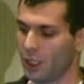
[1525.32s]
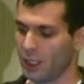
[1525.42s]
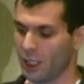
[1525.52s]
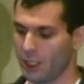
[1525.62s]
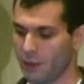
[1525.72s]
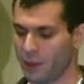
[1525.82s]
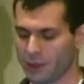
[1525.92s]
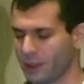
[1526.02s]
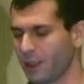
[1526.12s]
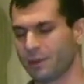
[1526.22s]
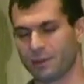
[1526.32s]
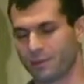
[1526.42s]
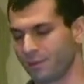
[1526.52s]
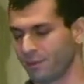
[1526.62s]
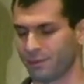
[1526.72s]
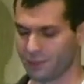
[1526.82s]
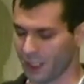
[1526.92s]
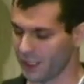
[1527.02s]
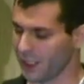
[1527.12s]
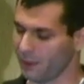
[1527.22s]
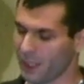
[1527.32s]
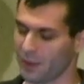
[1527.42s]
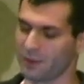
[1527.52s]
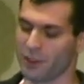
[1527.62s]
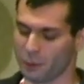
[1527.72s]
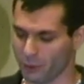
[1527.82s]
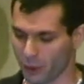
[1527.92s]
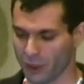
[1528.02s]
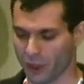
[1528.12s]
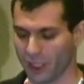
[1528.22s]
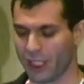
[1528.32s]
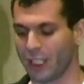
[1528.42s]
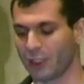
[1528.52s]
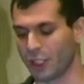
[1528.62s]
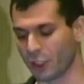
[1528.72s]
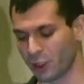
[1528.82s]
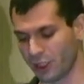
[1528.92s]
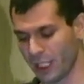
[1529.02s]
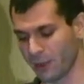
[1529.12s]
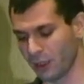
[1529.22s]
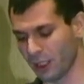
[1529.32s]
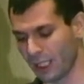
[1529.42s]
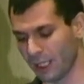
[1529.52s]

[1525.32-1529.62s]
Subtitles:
I take it back, not remote logging. It could enable